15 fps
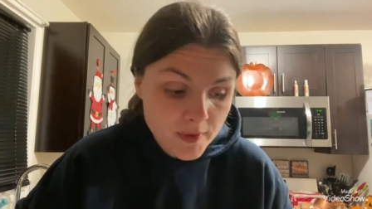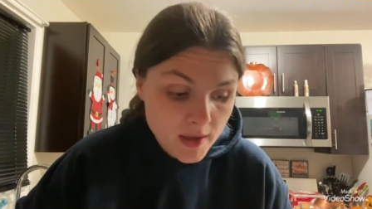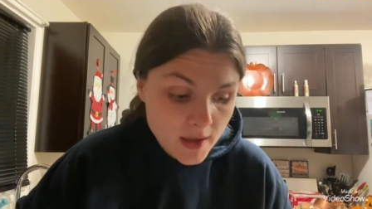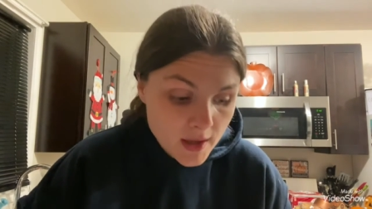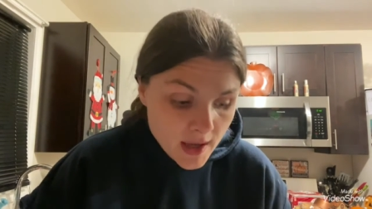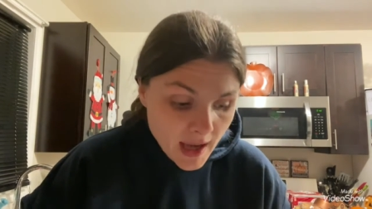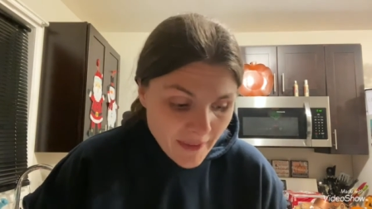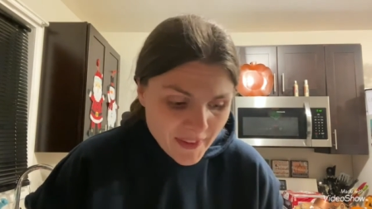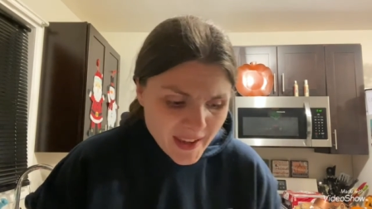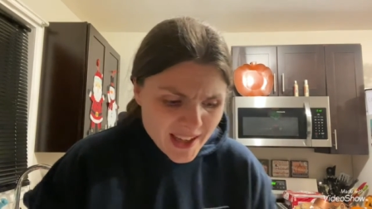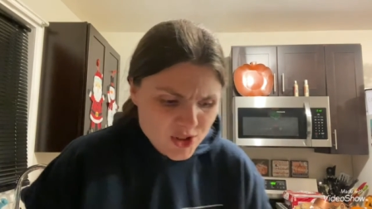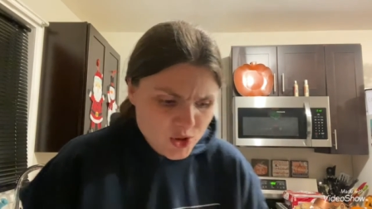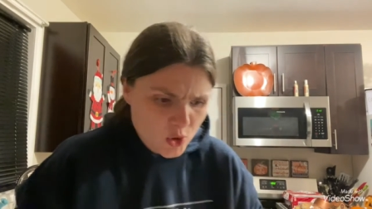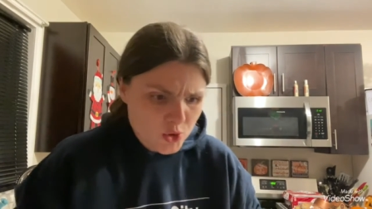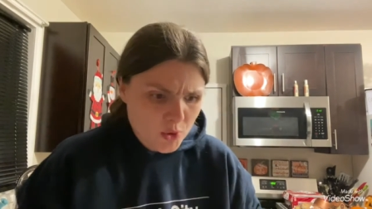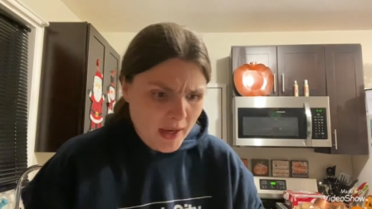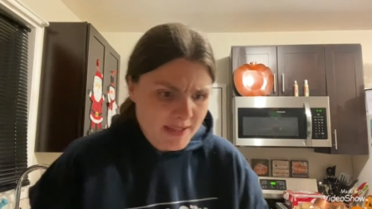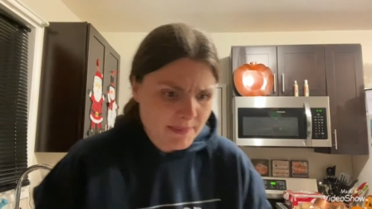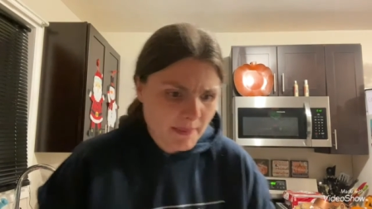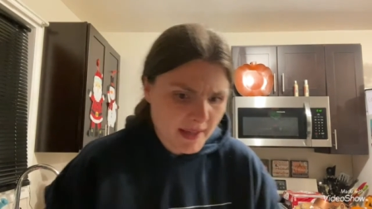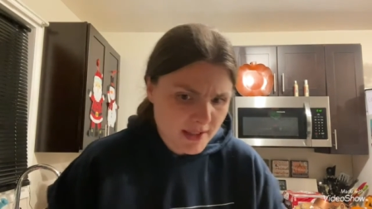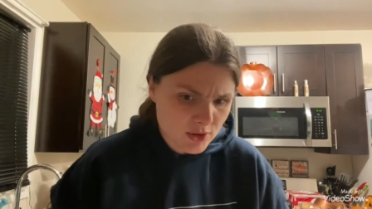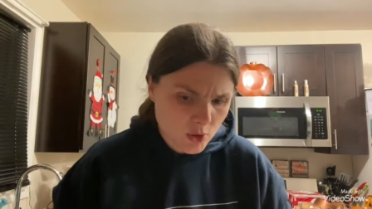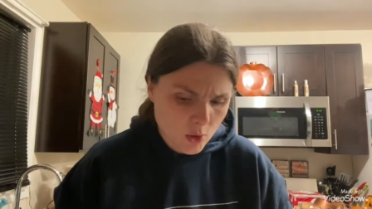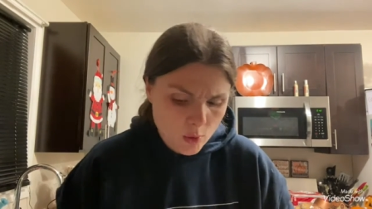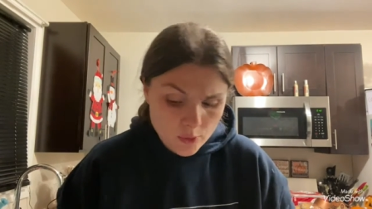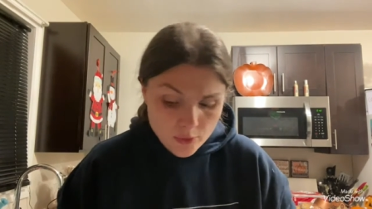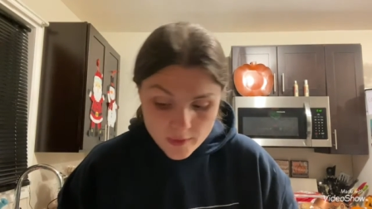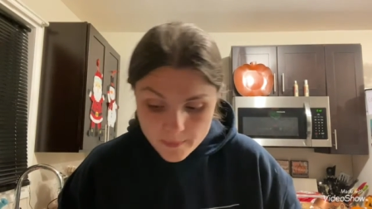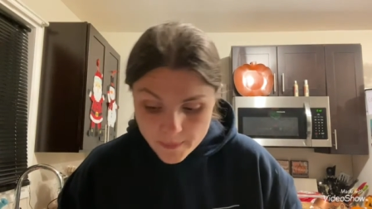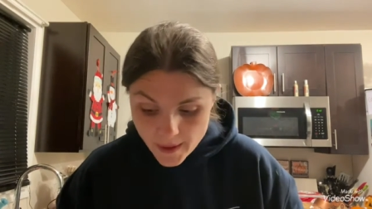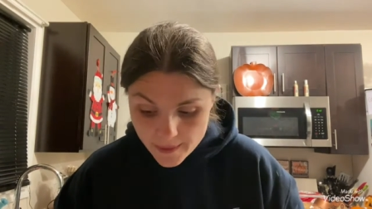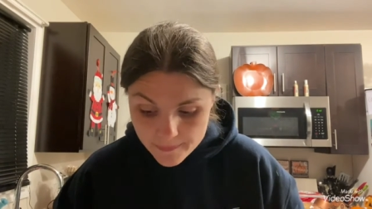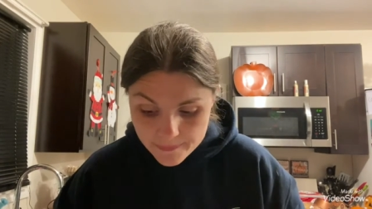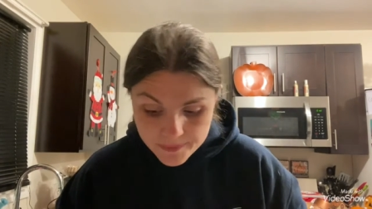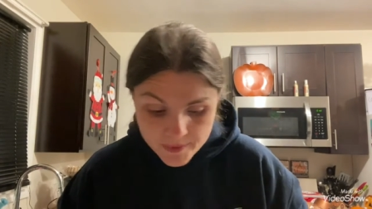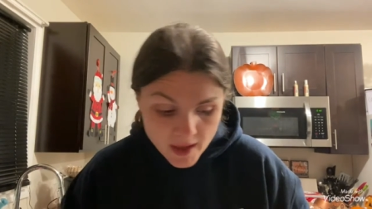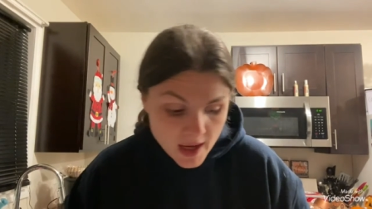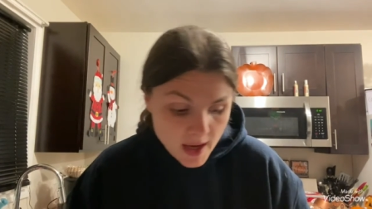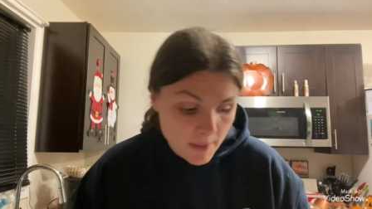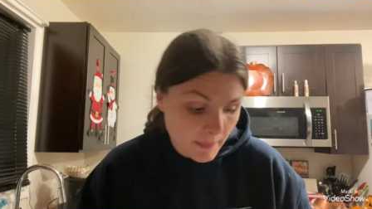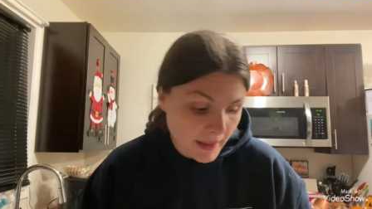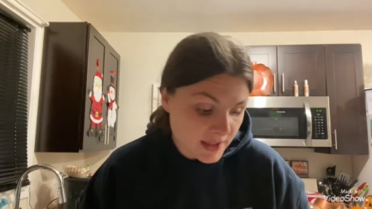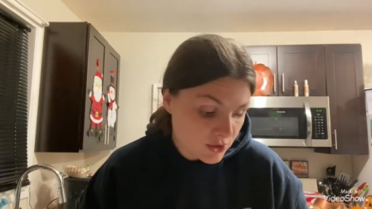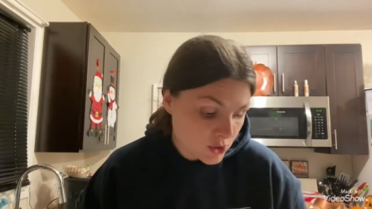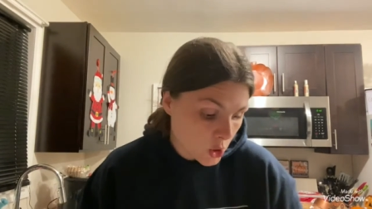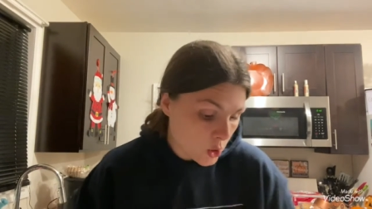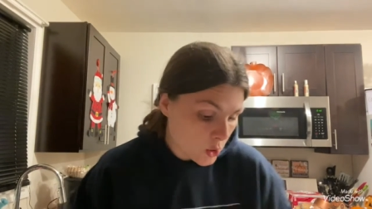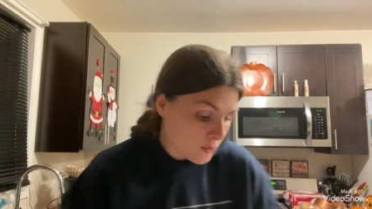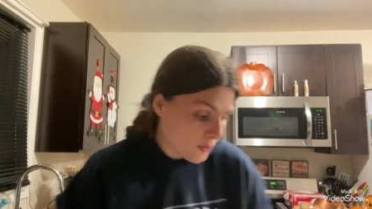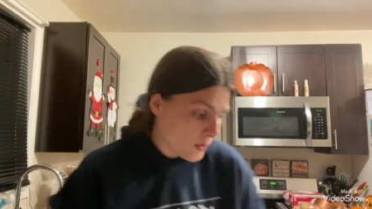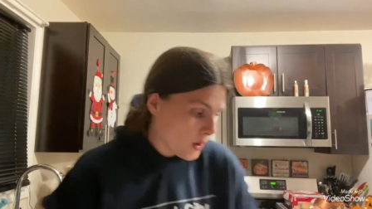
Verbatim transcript: I think I showed you guys my stove, but my stove,